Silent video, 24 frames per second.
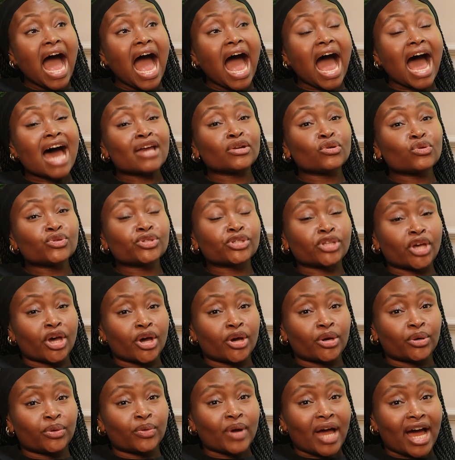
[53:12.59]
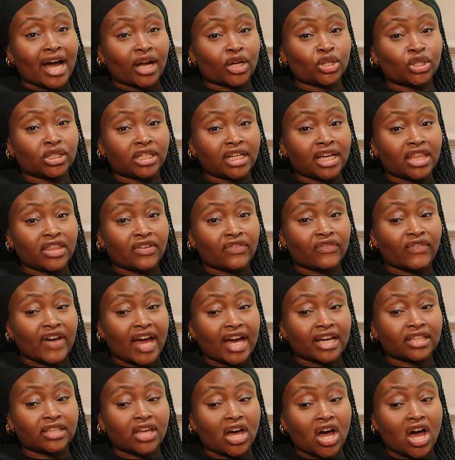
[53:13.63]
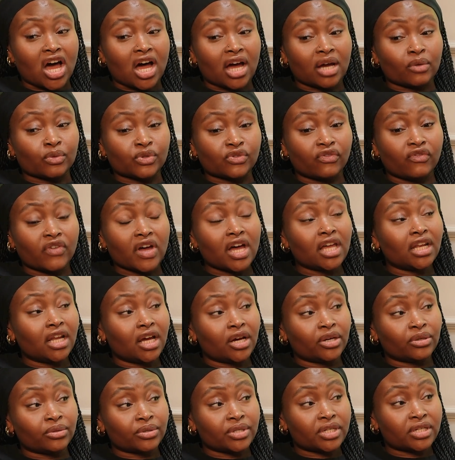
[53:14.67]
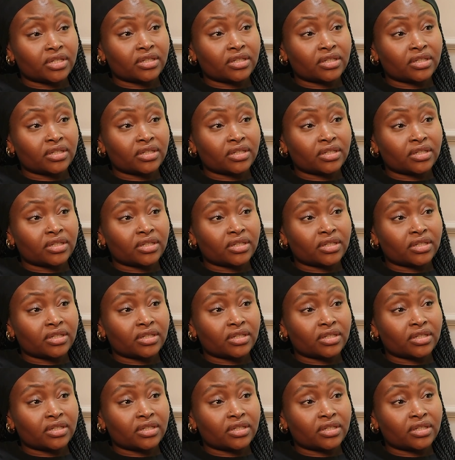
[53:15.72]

and also actually the fact that I was furloughed.